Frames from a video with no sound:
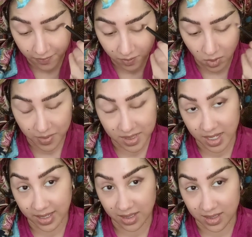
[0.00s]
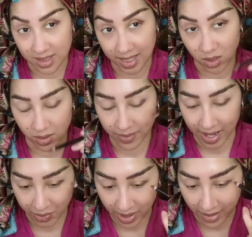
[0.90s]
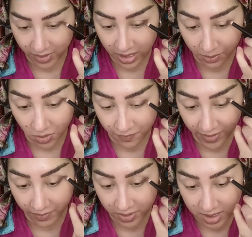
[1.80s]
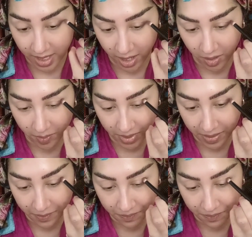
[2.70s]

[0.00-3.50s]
Well, besides concealer and powder, I have a couple favorites there. But